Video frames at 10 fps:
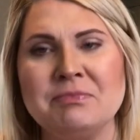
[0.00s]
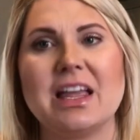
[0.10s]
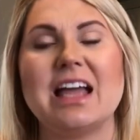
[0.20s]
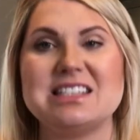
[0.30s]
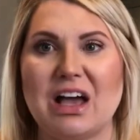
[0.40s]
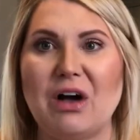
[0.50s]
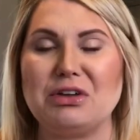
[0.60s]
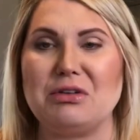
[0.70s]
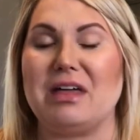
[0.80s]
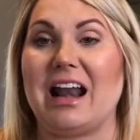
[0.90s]
and tell
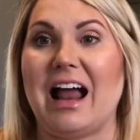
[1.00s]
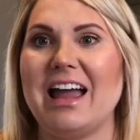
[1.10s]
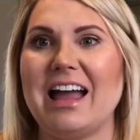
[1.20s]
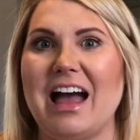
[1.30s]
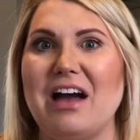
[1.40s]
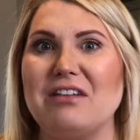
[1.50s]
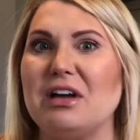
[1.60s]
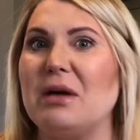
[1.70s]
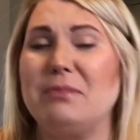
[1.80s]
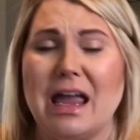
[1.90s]
you that I have
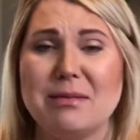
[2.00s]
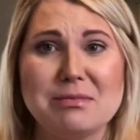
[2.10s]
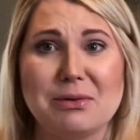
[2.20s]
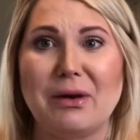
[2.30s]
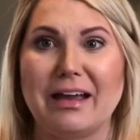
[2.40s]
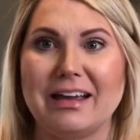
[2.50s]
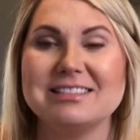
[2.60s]
a baby boy.